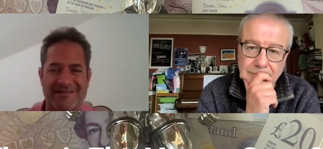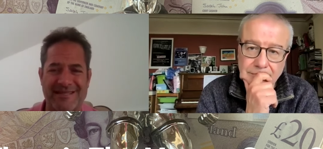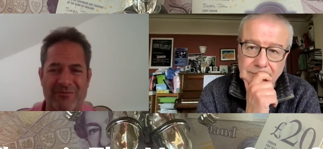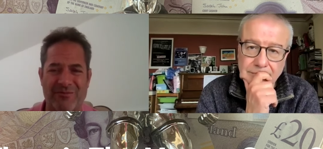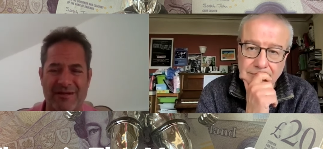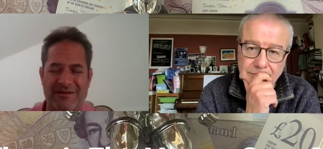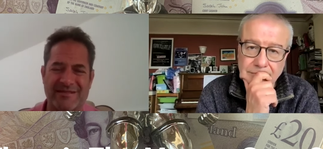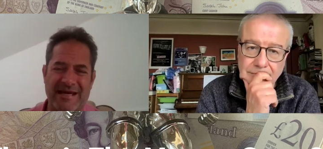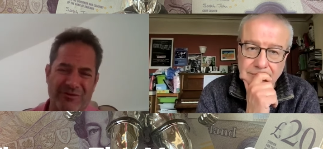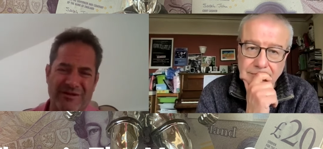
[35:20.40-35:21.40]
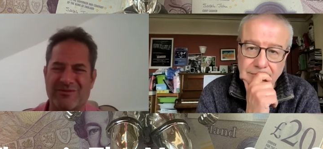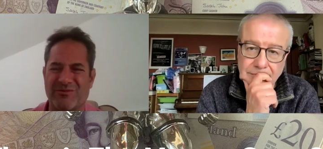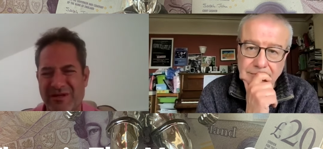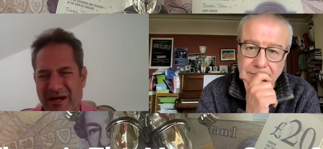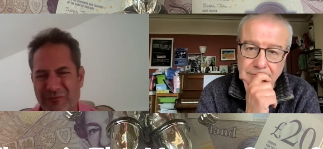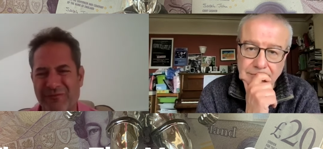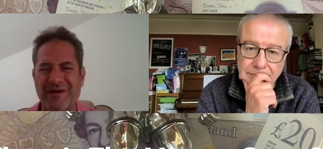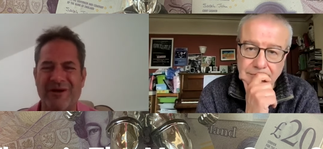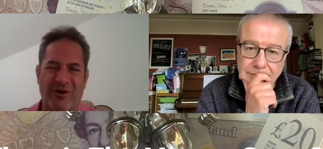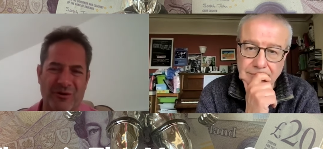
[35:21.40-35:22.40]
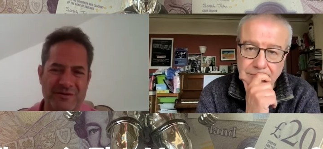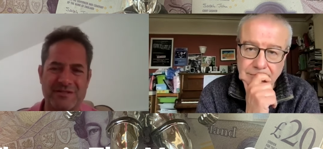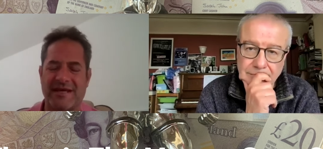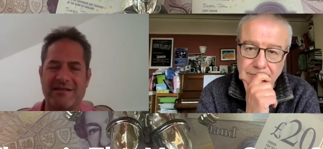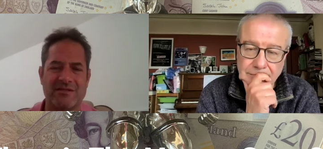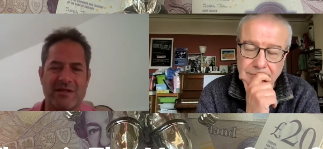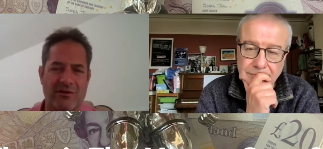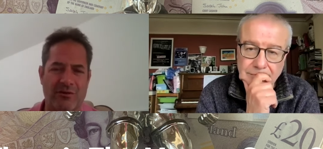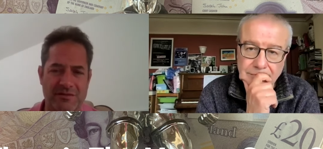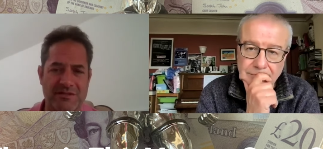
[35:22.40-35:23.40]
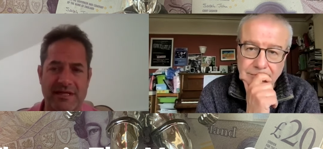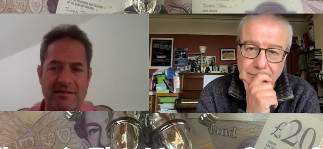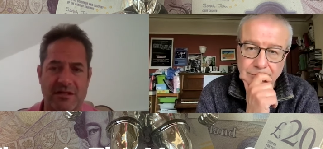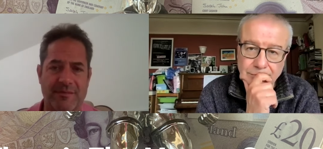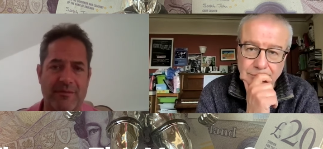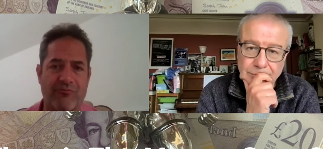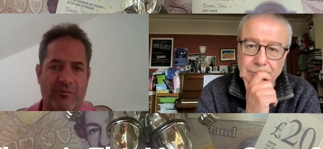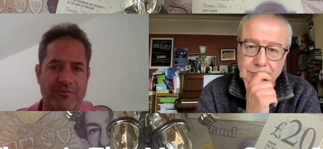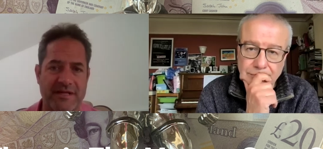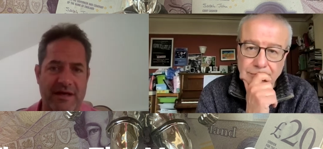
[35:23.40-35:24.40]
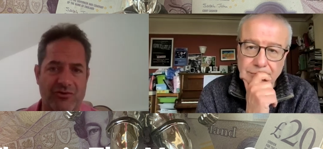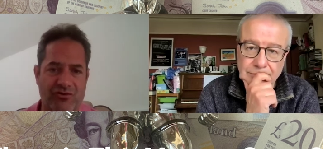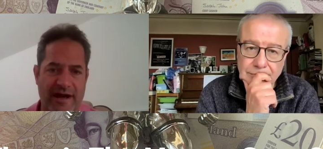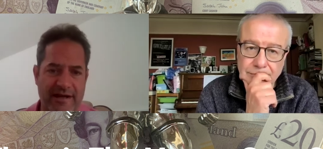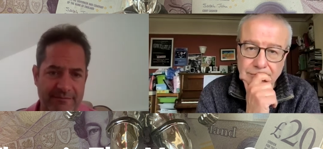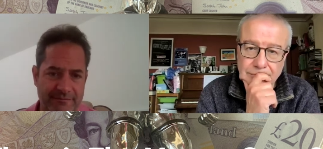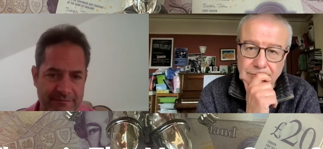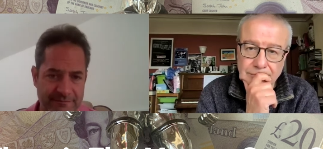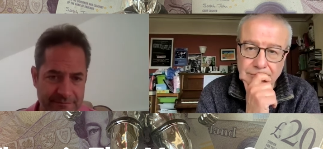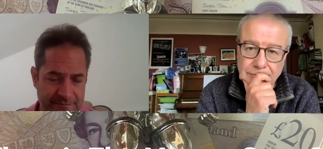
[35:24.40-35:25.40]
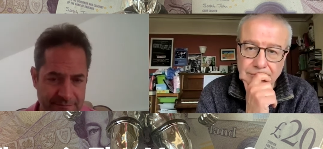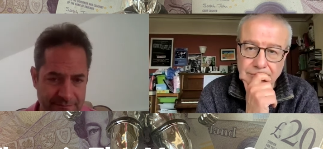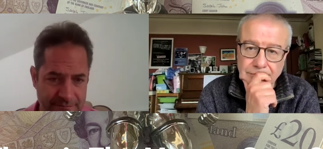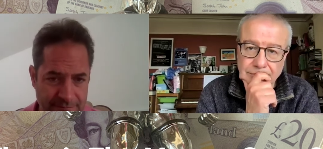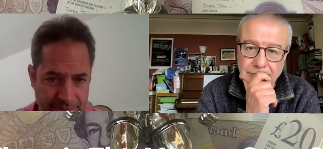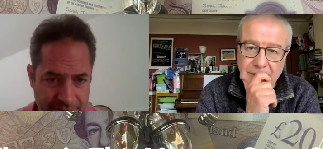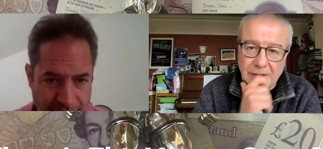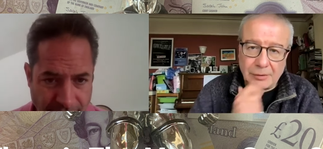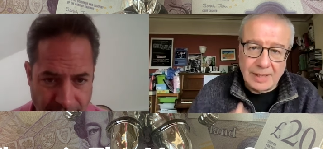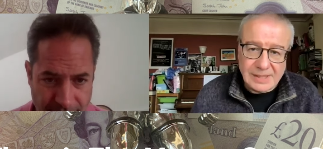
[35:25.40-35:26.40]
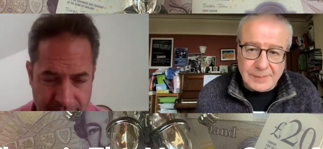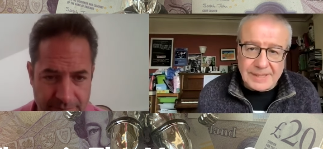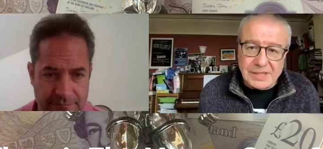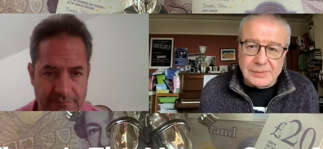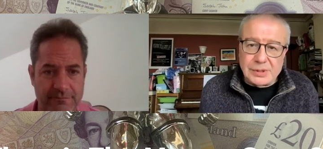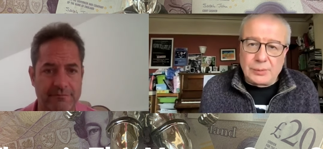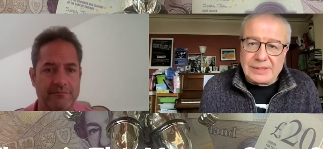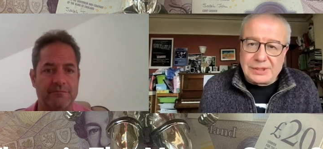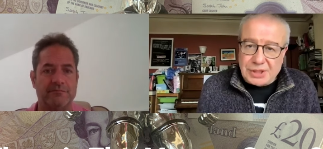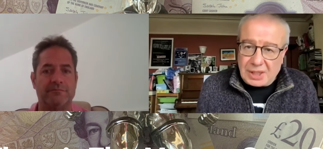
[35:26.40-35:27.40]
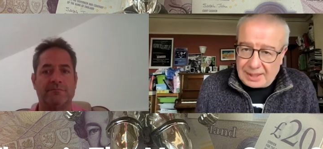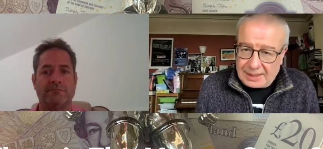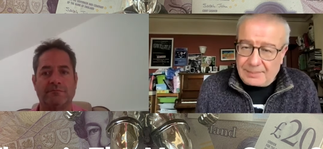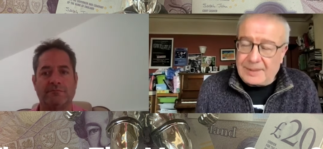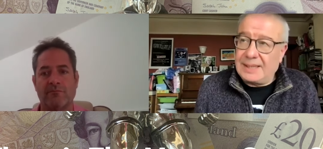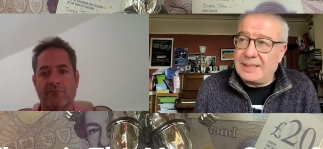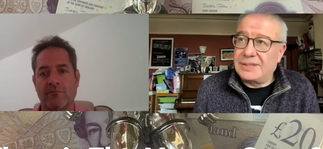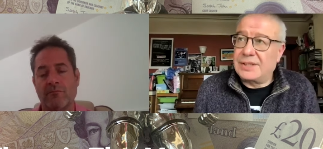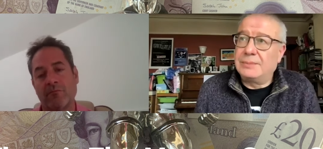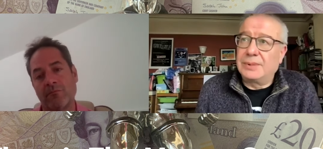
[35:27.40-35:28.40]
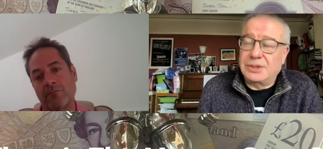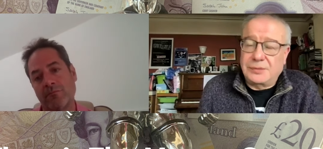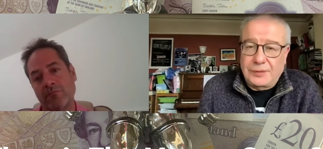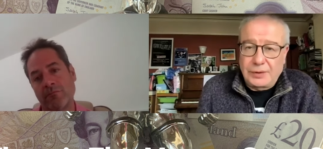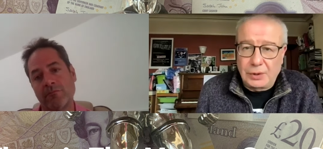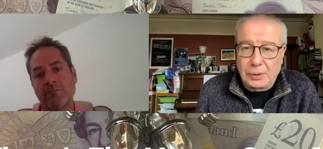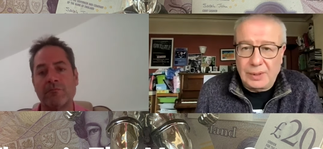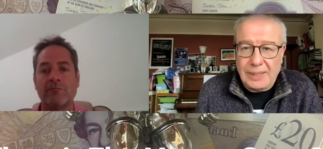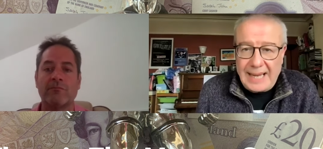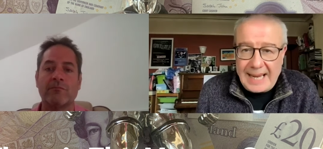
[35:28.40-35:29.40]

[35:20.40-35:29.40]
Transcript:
Speaker 1: like Saudi Saudis and Gulf oil states, you can see is going to be a problem down the track.
Speaker 2: Great to speak to you as always, Charlie. Thank you so much for your